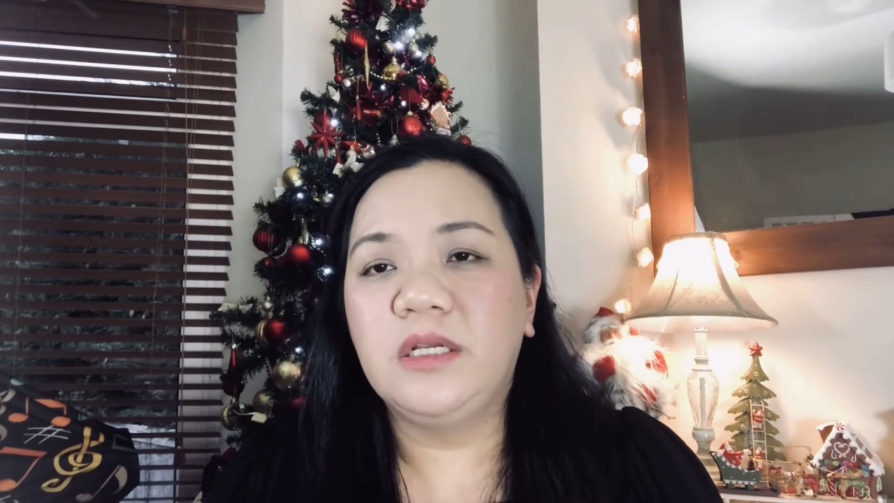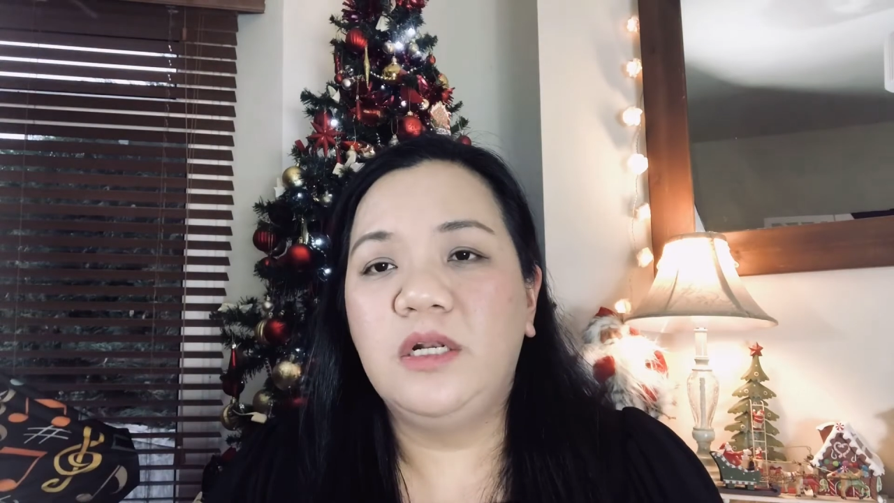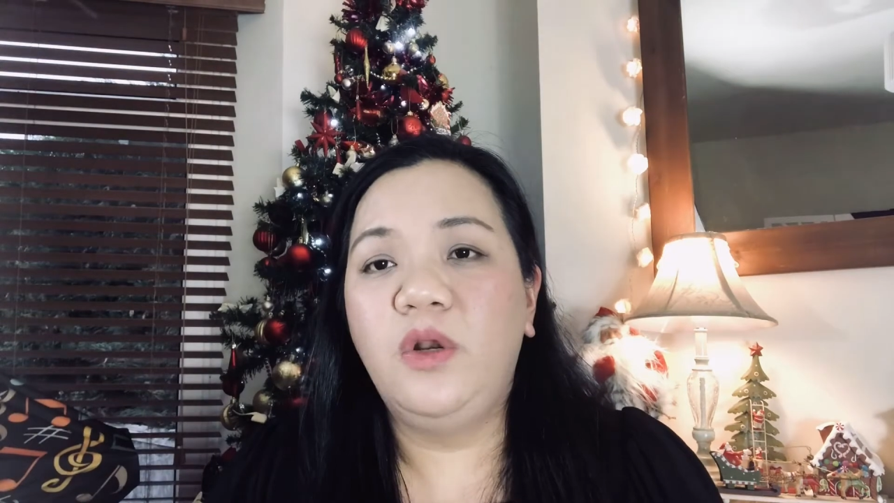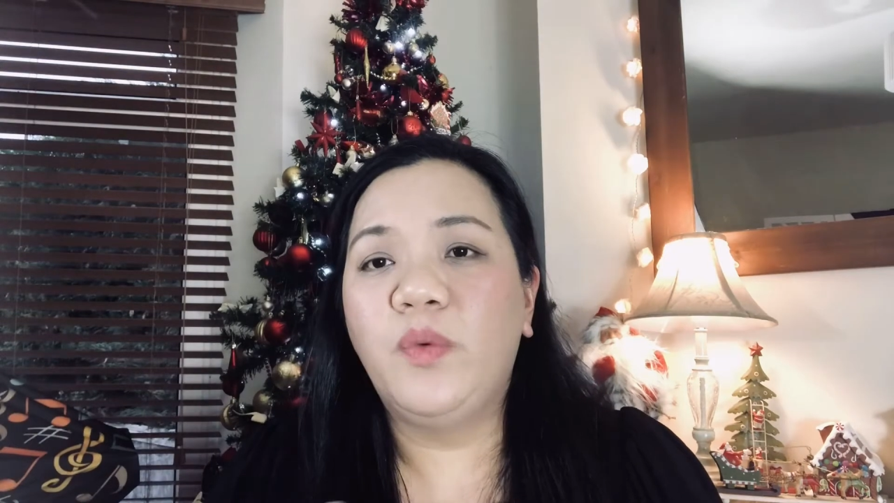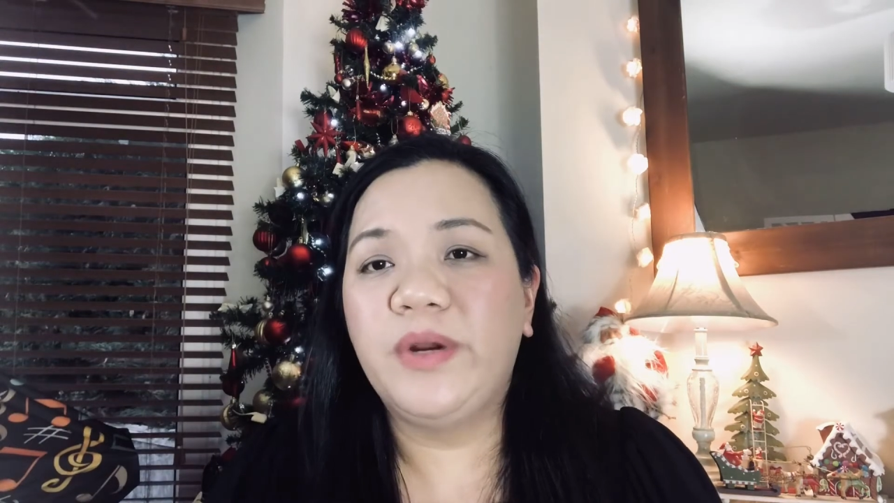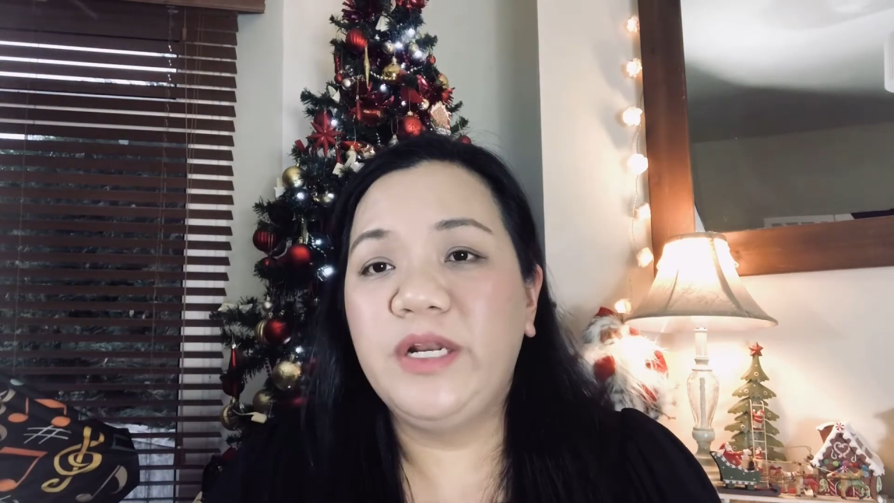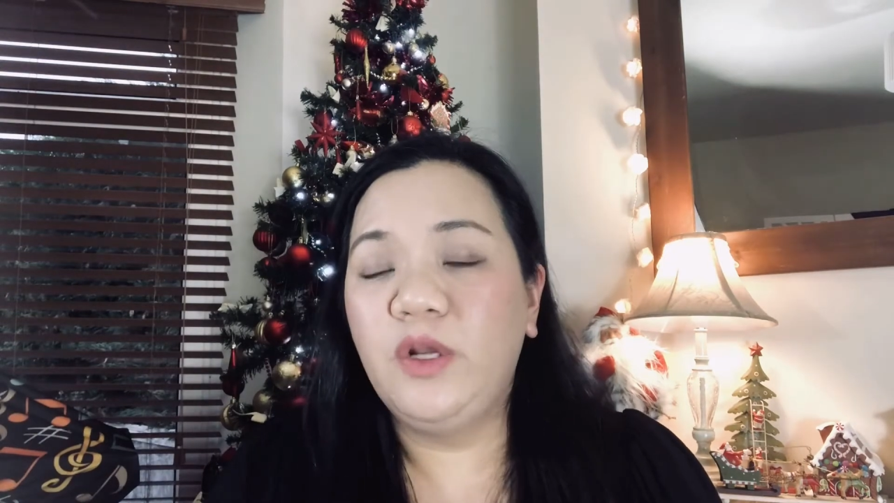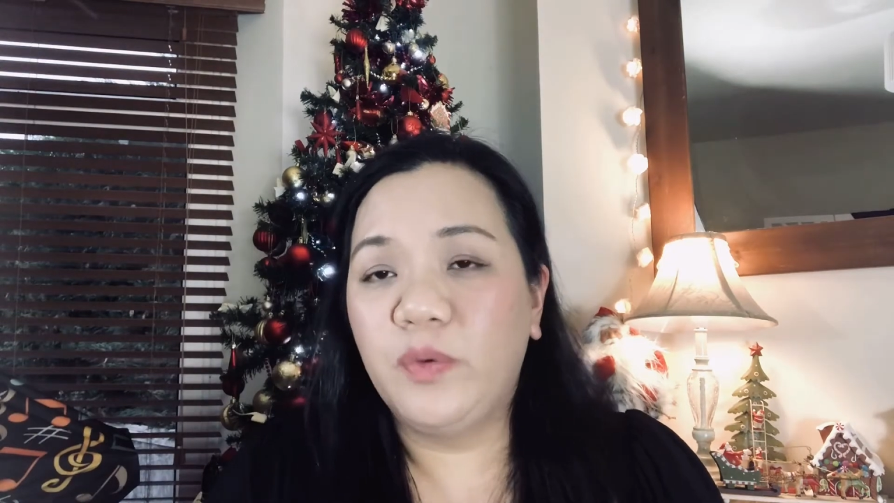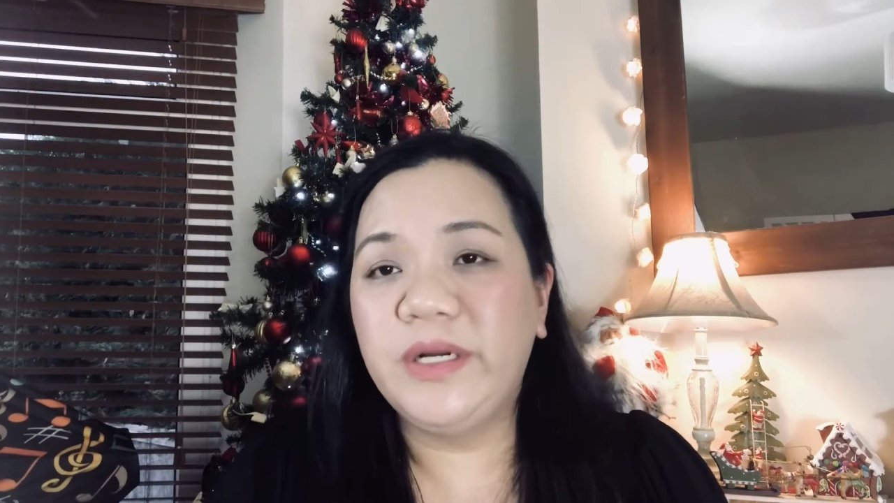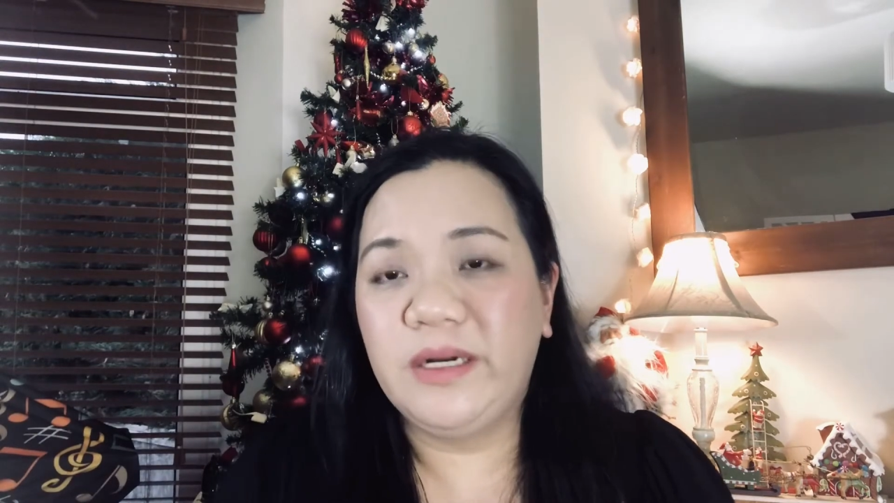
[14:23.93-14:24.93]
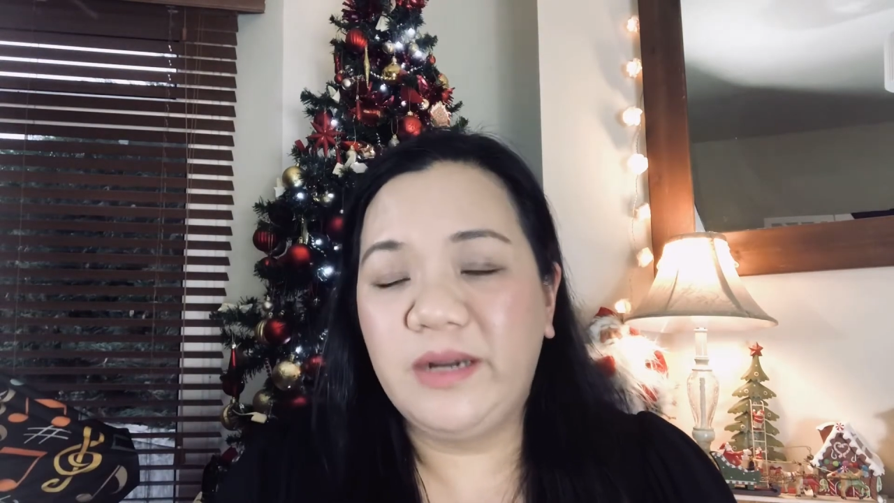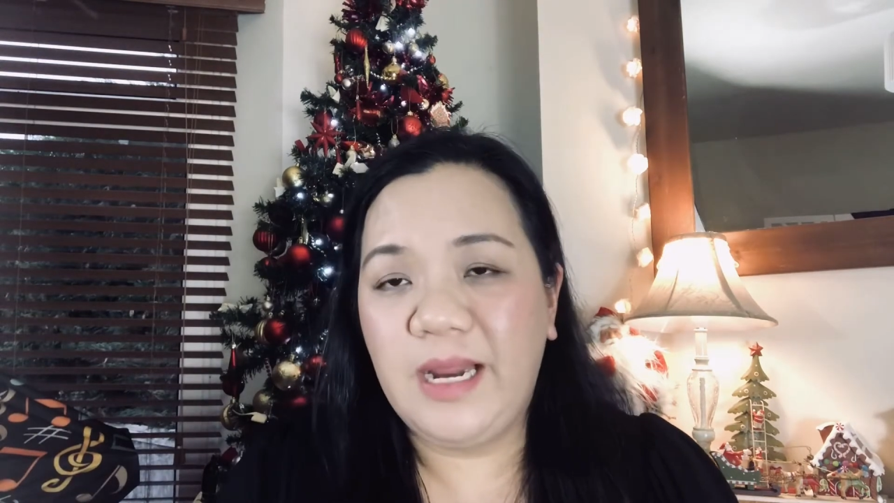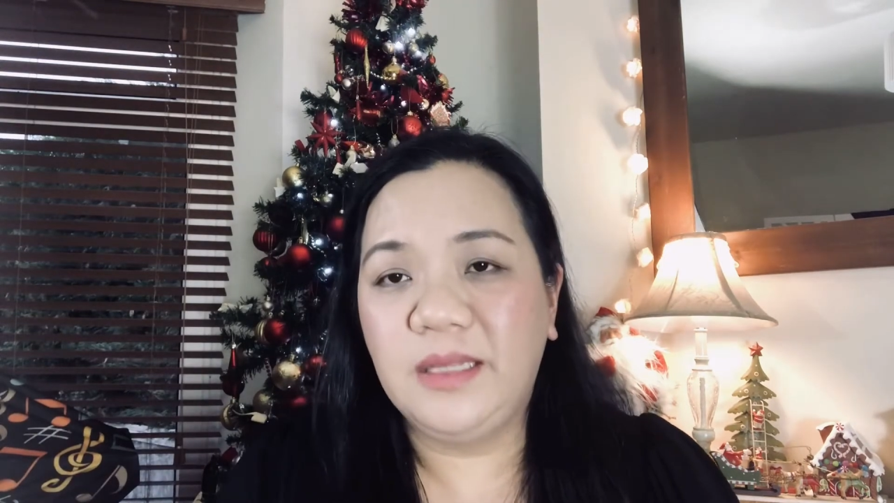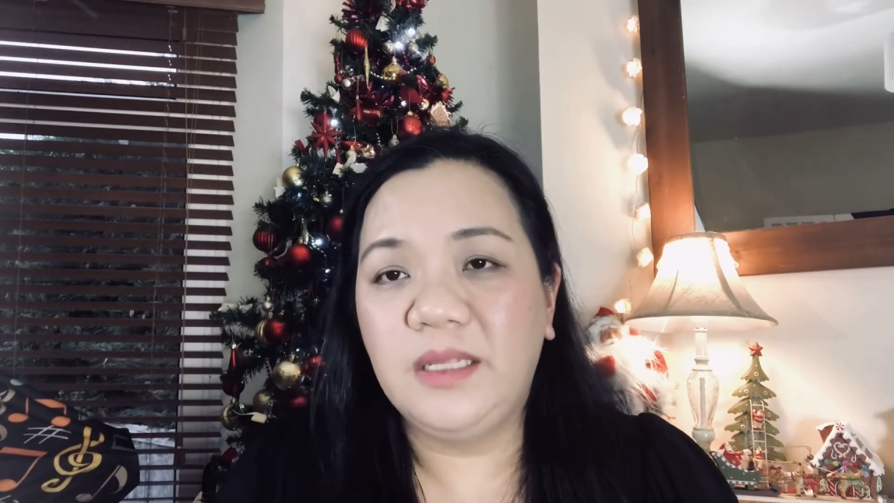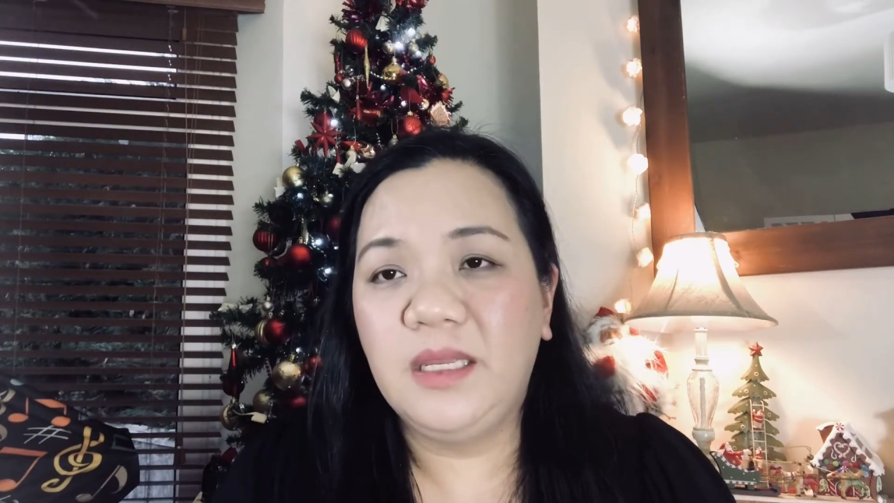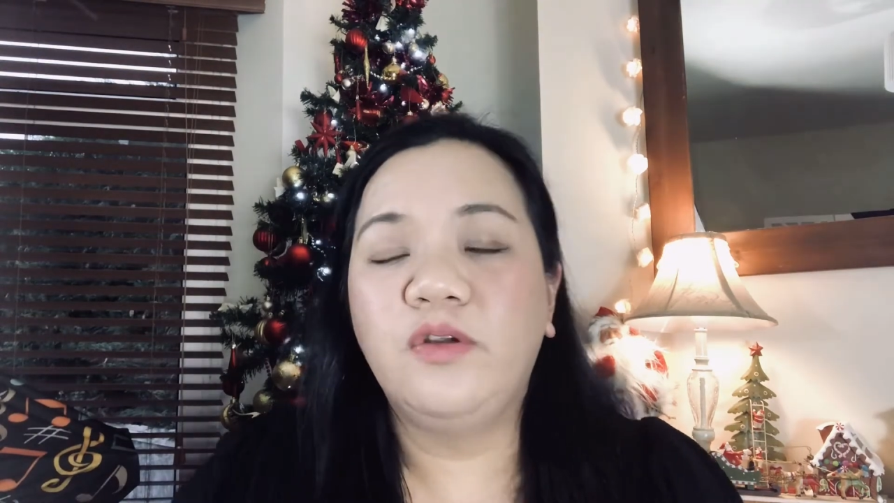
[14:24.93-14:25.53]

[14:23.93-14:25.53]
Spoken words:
lower and lower the rate.